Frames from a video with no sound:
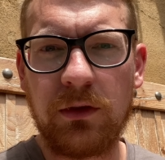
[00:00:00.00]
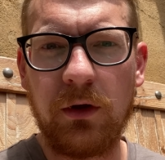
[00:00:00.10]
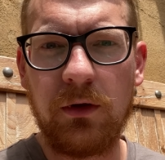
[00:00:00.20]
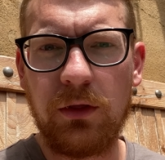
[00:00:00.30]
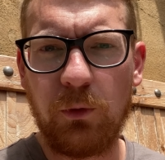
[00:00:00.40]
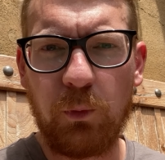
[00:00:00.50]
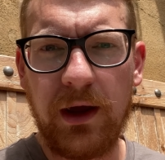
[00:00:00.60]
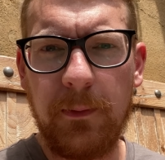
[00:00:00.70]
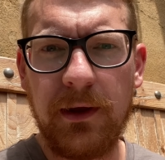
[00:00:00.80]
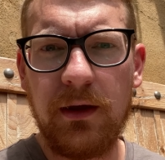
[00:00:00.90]
the
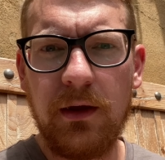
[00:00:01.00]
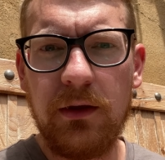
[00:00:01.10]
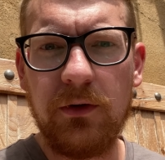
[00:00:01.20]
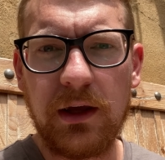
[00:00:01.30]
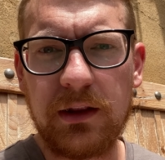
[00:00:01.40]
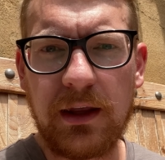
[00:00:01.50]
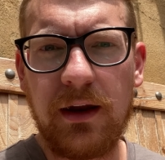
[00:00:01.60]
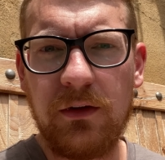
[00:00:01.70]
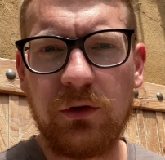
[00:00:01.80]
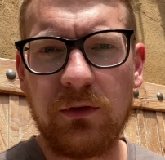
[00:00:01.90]
rib. You can get that
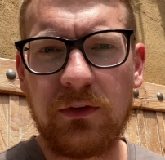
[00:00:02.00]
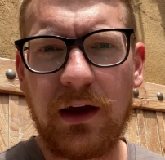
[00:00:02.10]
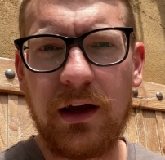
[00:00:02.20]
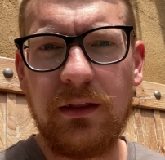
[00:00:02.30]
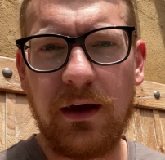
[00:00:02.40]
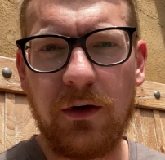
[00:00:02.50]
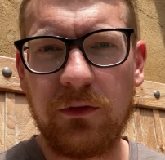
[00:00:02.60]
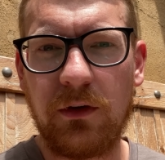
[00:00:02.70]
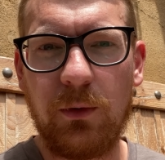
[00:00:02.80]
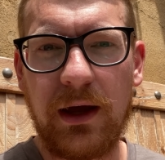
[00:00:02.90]
as your side. They
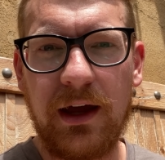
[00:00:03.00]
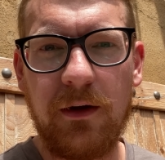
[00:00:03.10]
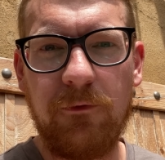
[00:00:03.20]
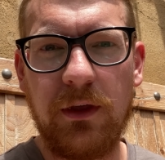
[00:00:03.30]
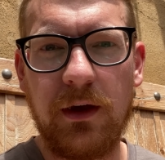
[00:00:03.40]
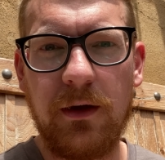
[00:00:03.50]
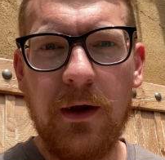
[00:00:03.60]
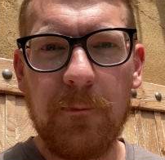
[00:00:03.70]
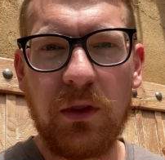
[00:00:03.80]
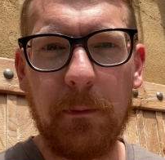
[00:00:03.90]
also have
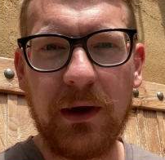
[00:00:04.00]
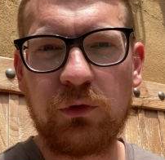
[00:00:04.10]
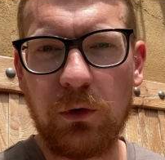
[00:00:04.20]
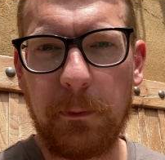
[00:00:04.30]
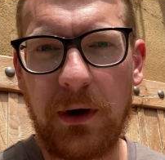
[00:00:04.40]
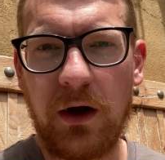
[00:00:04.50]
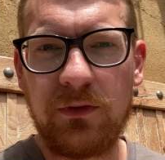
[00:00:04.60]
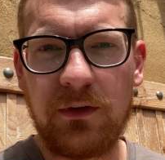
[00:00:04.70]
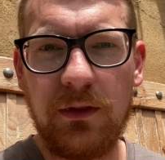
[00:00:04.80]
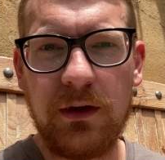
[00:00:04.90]
the mushroom
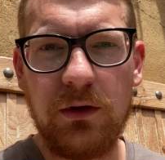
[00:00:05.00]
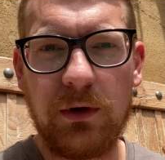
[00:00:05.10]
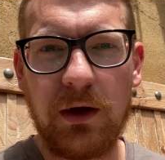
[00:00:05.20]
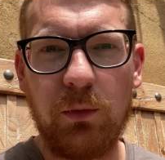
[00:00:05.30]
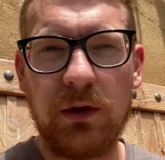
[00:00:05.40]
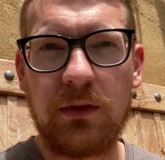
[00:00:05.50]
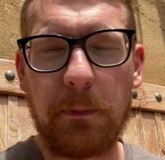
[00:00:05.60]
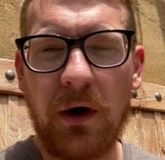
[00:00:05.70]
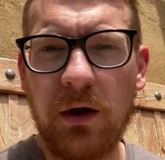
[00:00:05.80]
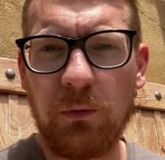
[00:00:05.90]
pasta that you get with the
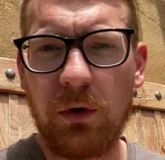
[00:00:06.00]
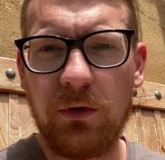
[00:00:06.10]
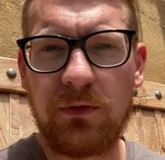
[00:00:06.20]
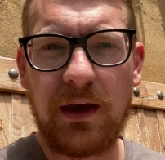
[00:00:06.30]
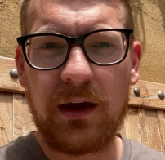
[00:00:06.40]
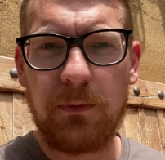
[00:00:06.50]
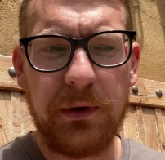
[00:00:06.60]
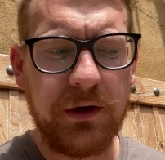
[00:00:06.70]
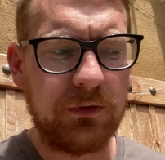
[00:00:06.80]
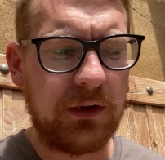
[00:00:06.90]
pot roast. That can be
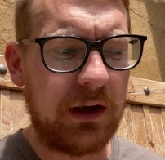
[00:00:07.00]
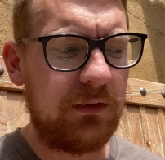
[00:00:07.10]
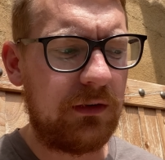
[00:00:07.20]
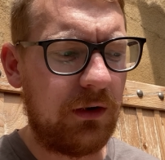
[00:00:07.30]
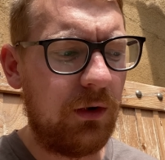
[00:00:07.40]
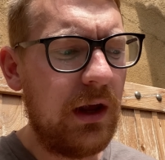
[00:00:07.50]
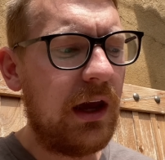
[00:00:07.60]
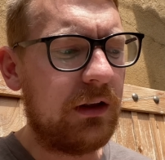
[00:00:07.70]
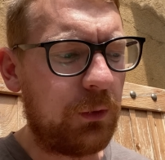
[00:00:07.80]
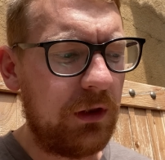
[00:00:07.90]
your side. So
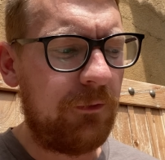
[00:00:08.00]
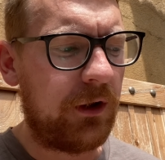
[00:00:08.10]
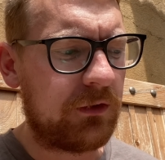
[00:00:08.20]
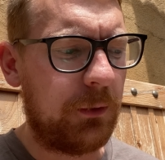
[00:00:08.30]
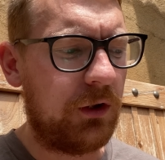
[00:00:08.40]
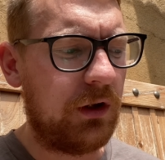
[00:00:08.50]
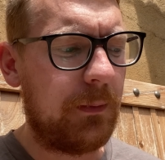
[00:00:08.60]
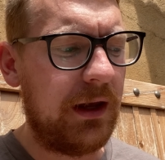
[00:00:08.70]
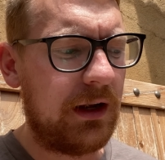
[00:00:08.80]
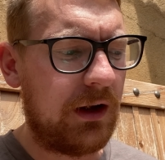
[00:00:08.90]
it's really flexible. You can
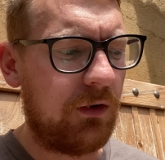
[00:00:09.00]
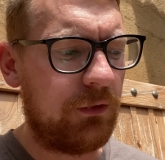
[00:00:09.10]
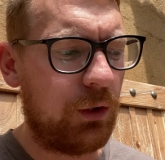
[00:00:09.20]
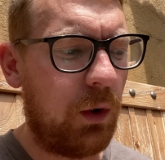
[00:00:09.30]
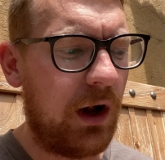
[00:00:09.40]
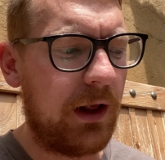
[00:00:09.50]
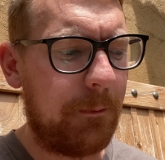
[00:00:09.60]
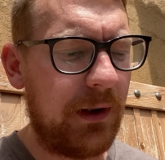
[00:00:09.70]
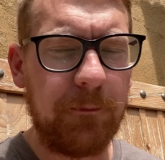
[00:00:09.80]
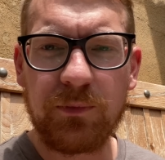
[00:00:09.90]
make it however you want it,
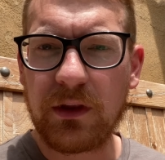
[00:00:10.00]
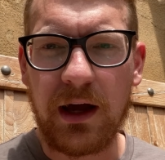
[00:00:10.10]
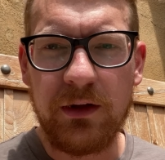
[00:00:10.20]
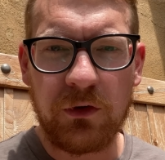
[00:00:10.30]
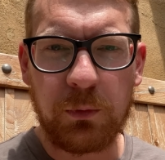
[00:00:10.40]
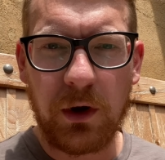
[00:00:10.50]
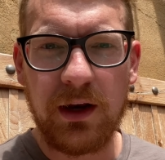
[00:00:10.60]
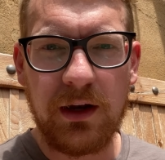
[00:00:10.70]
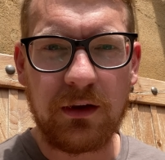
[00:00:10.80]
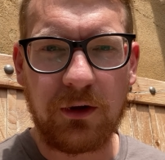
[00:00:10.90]
but I just
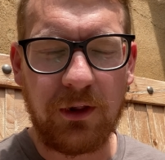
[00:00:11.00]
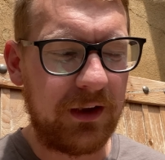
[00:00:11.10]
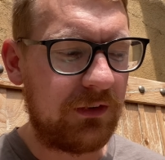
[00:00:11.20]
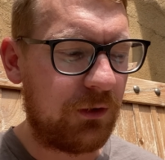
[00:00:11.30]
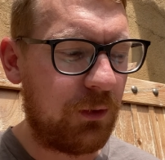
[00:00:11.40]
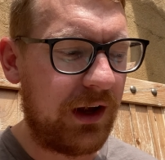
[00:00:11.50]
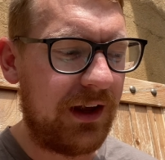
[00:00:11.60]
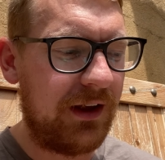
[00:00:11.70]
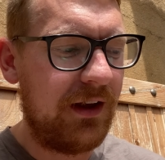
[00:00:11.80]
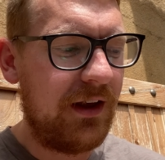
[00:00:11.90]
wanted it the classic
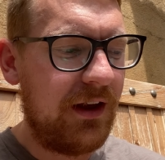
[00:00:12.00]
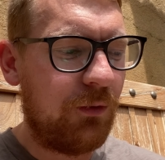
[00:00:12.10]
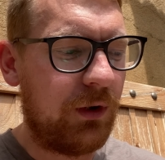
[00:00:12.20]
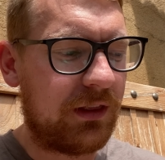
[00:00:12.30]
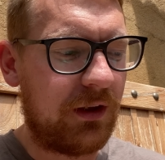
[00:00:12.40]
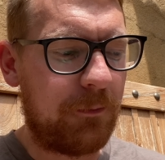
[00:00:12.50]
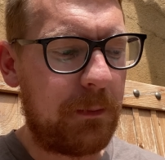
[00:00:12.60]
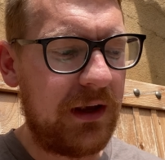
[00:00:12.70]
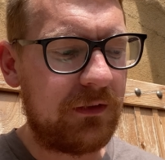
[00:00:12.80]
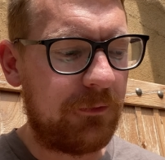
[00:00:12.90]
way, with the
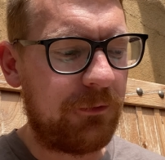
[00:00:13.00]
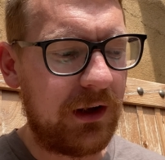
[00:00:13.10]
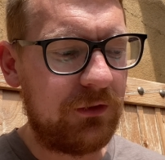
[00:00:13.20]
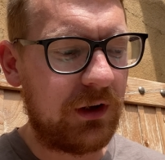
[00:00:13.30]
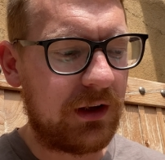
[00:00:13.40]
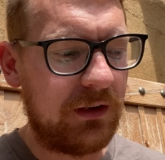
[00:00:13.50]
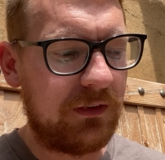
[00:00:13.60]
piece of fried chicken